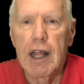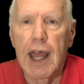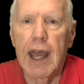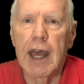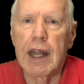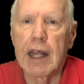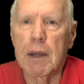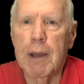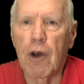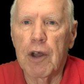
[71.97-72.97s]
And in
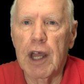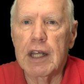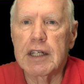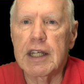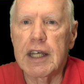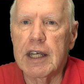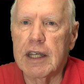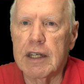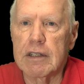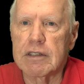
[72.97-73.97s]
about
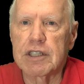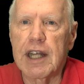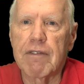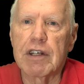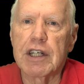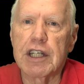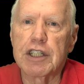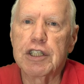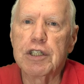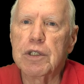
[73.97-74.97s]

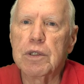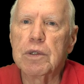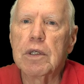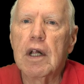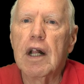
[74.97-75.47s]
1972,